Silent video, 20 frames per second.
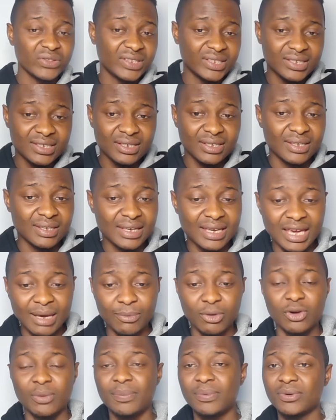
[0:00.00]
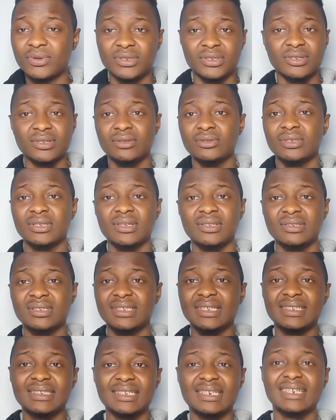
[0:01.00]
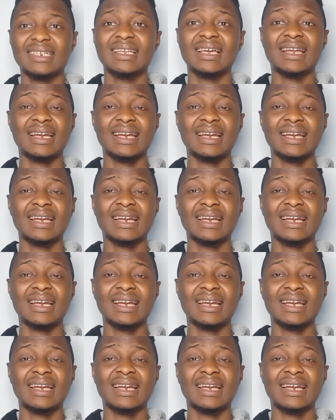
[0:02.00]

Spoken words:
this came up on the internet,